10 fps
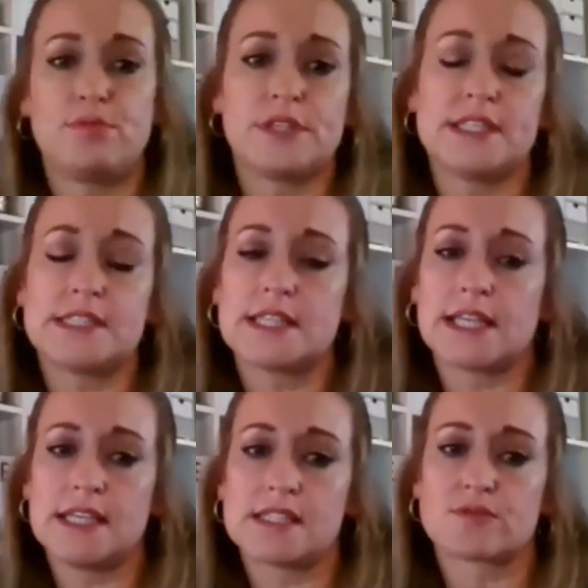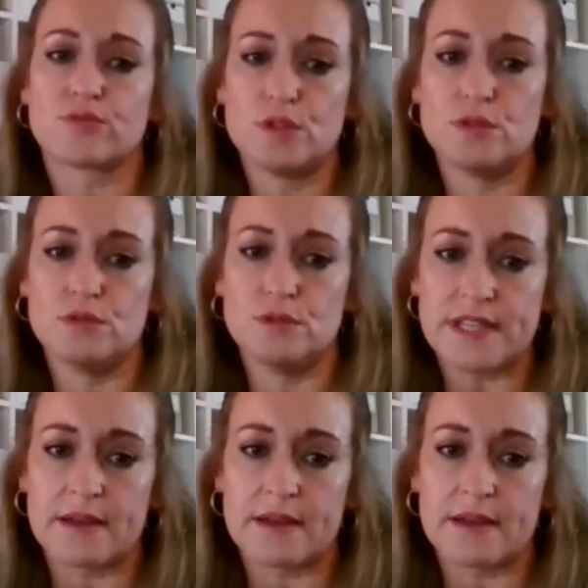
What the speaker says: put into these rules,